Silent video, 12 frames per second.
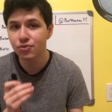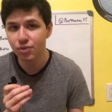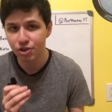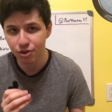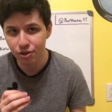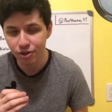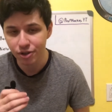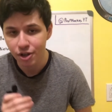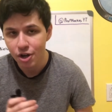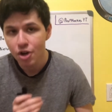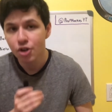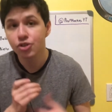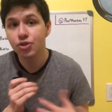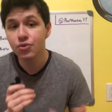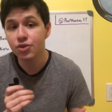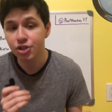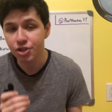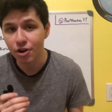return to
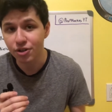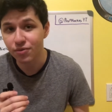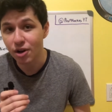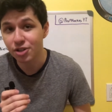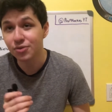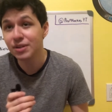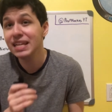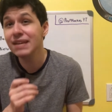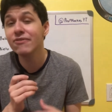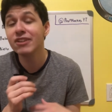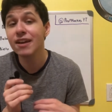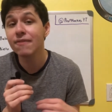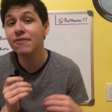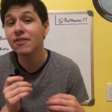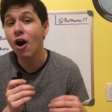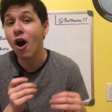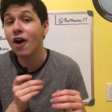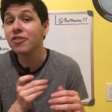the Sharks roster, even if
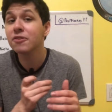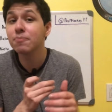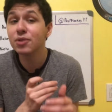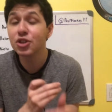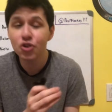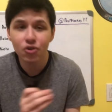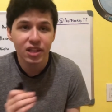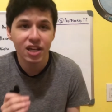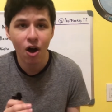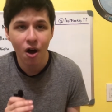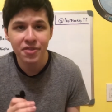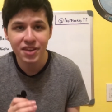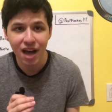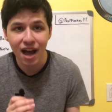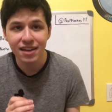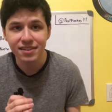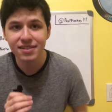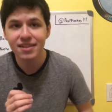on purely on the
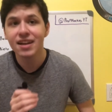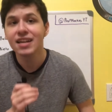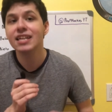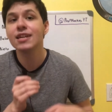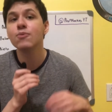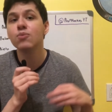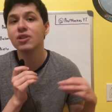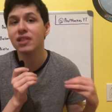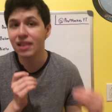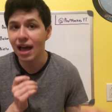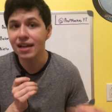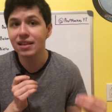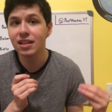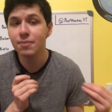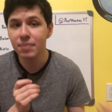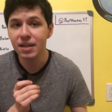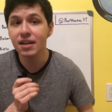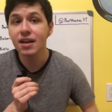ice, he would likely
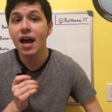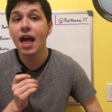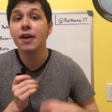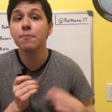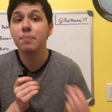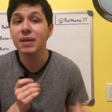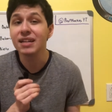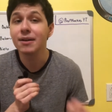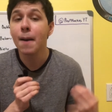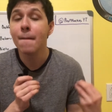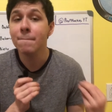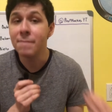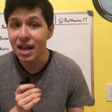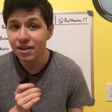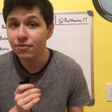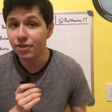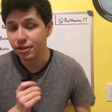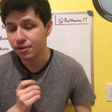be a big
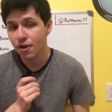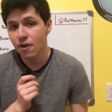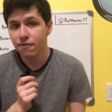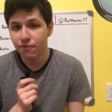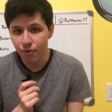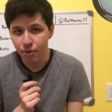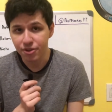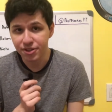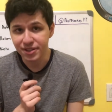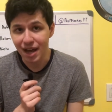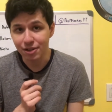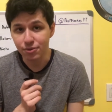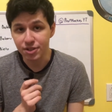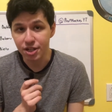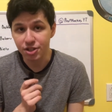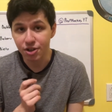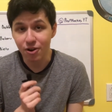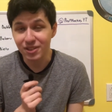benefit for the San
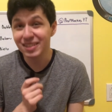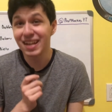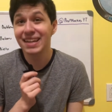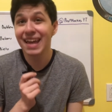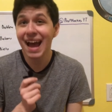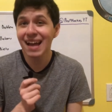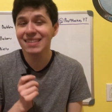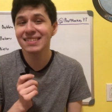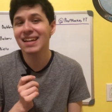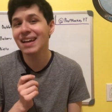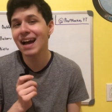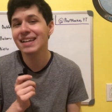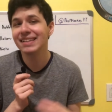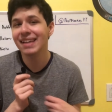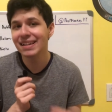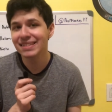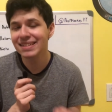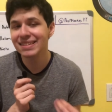Jose Sharks. And I can't say I
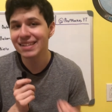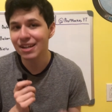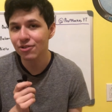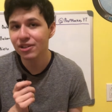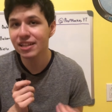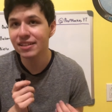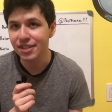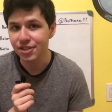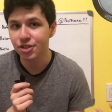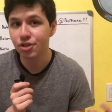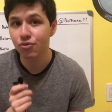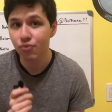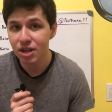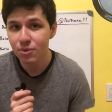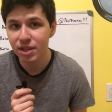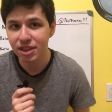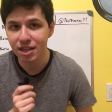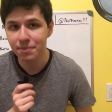necessarily disagree
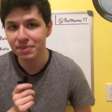with them.